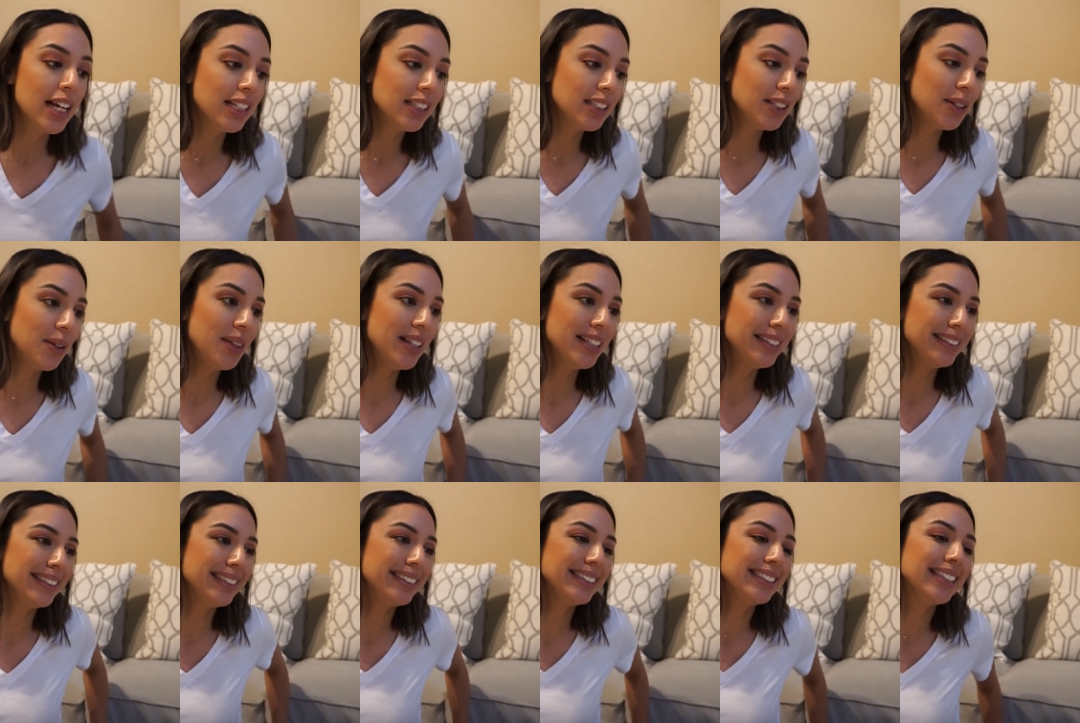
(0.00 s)
So
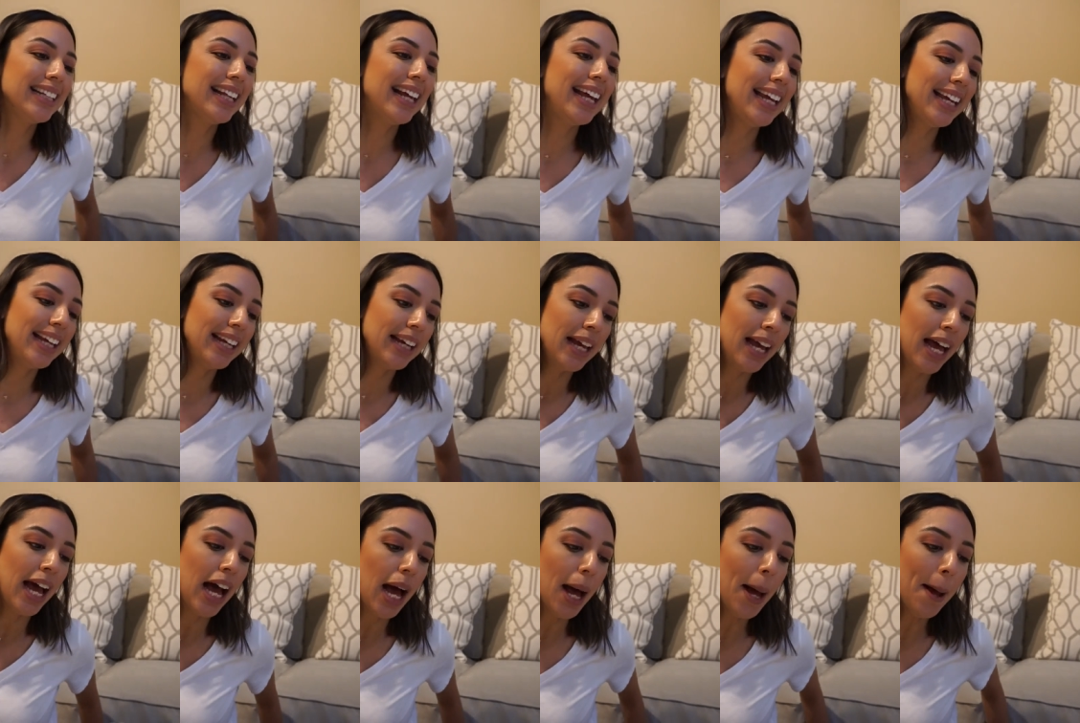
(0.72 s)
this is like
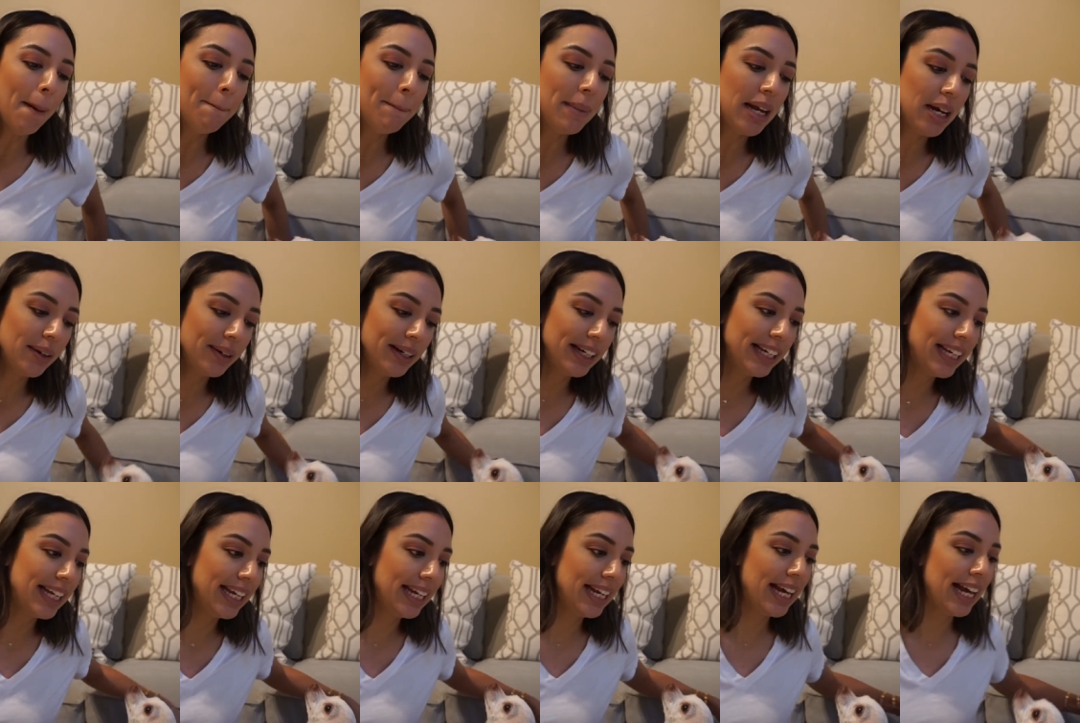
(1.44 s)

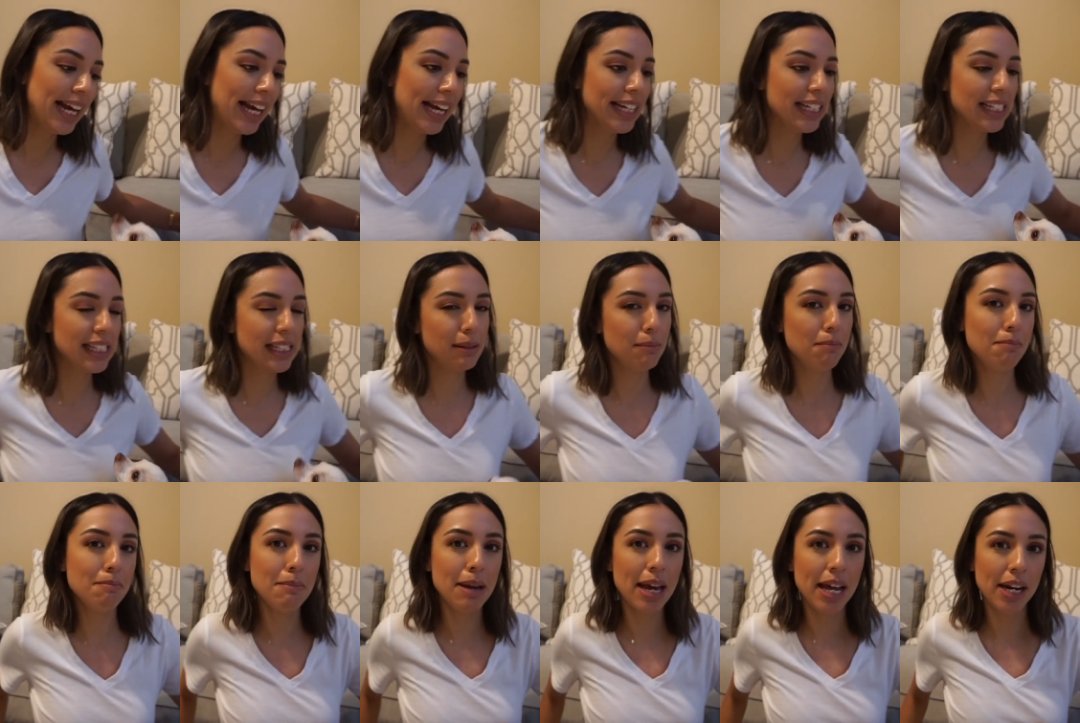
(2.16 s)
Americanized
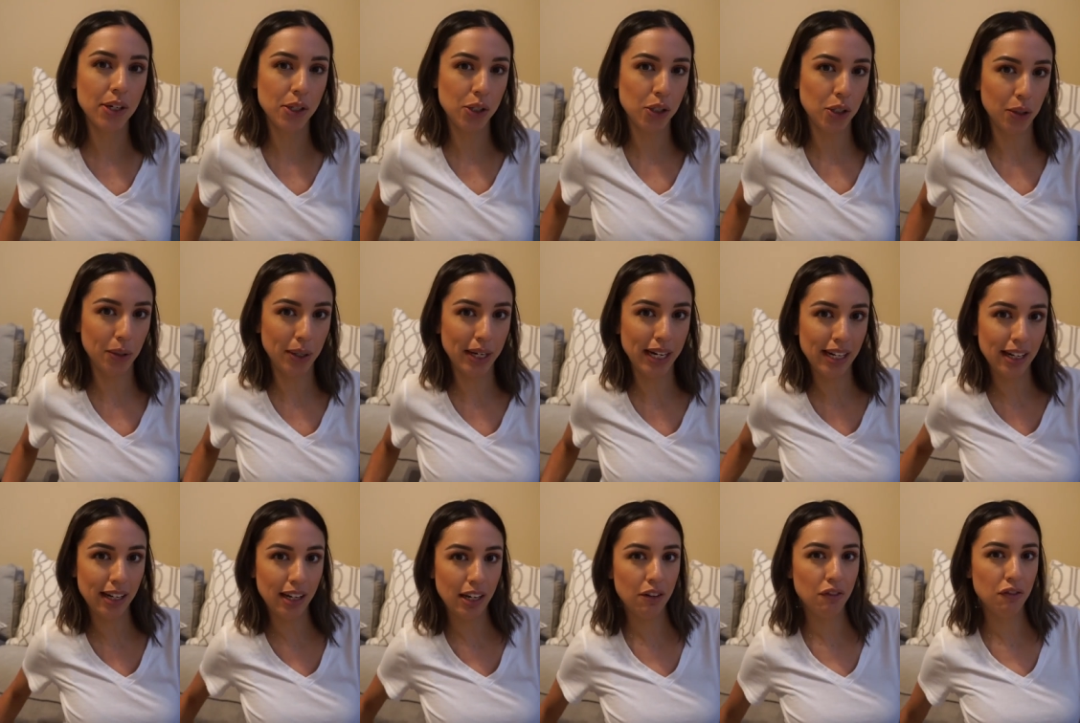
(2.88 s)

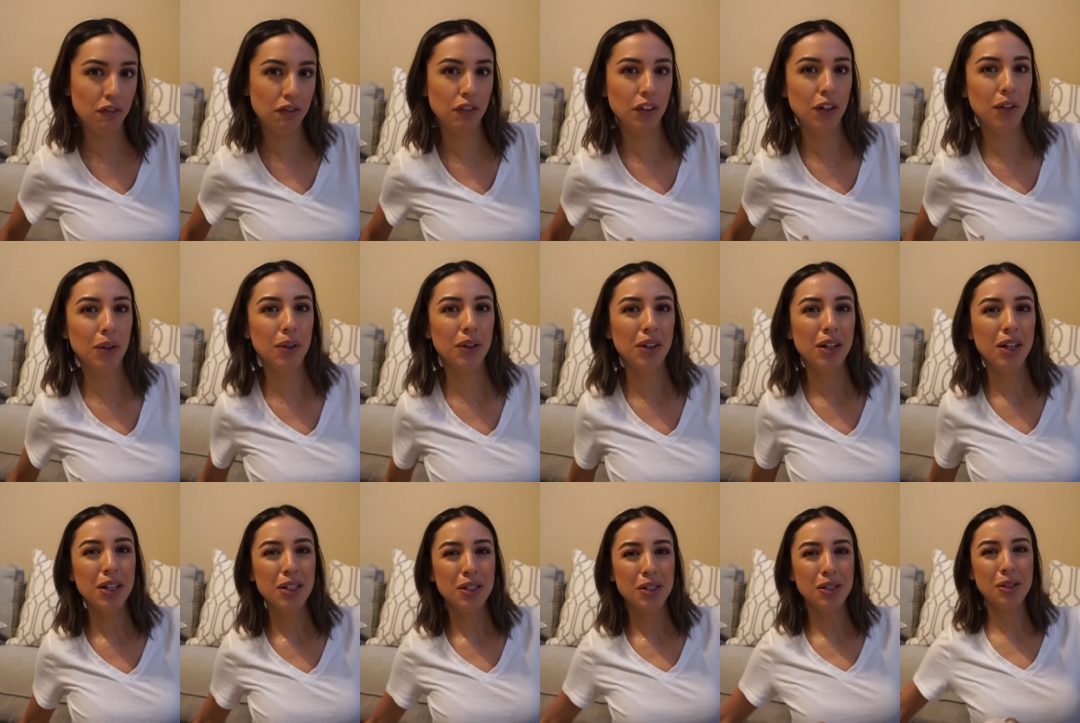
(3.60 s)
Mediterranean food.
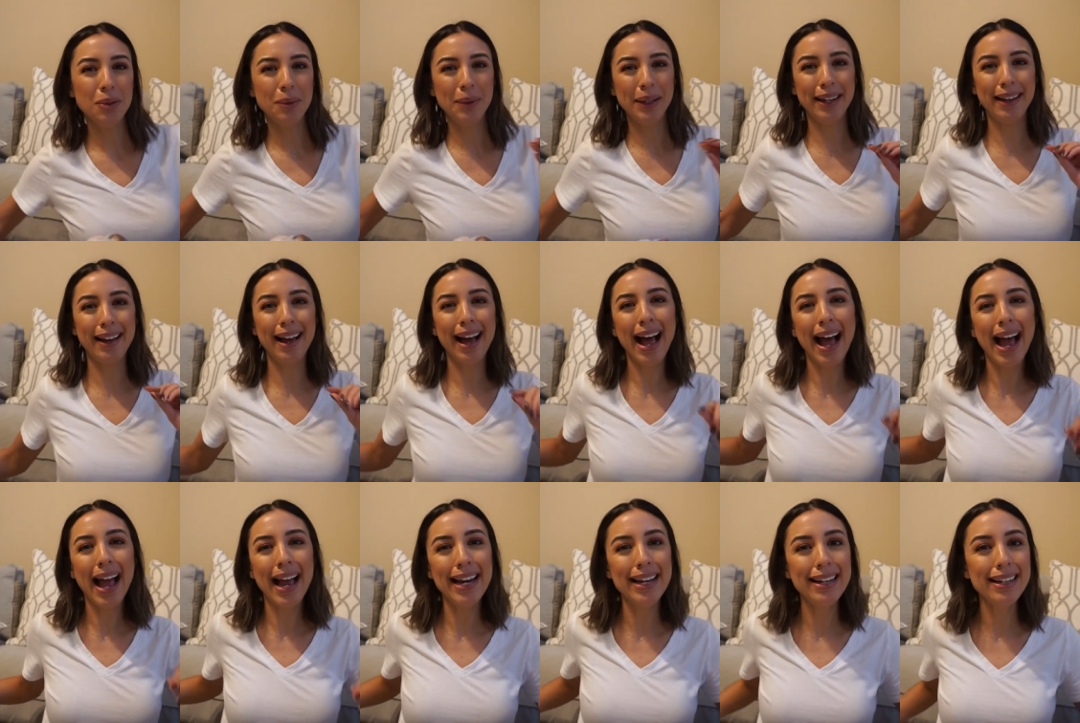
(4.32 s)
So it
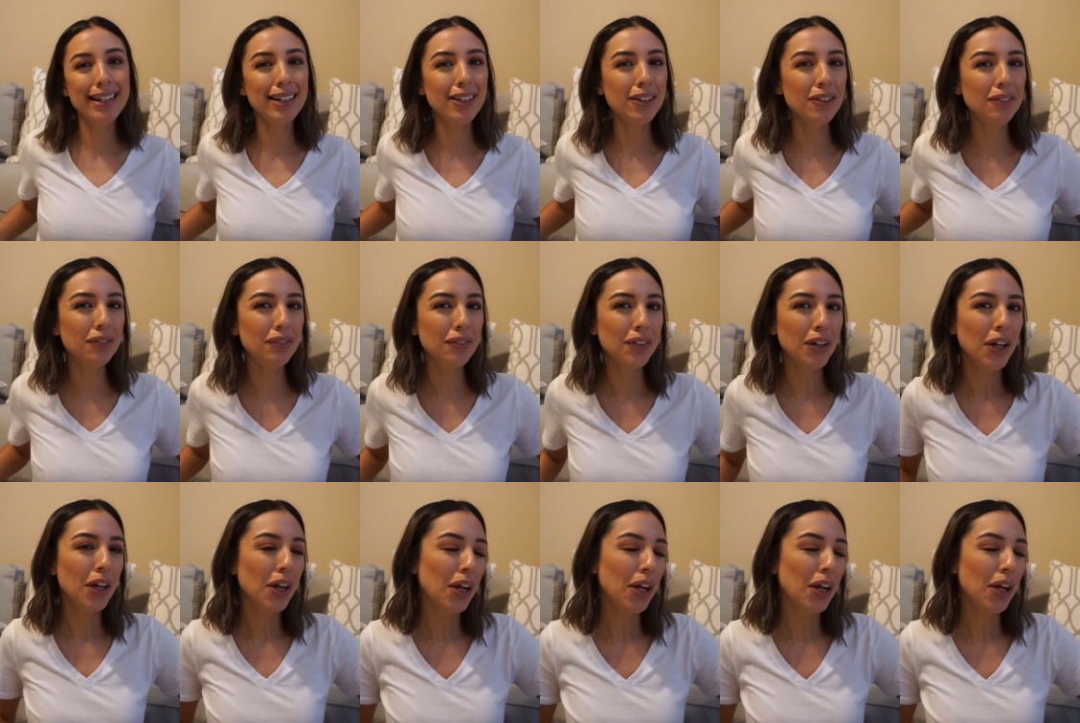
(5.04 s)
kind of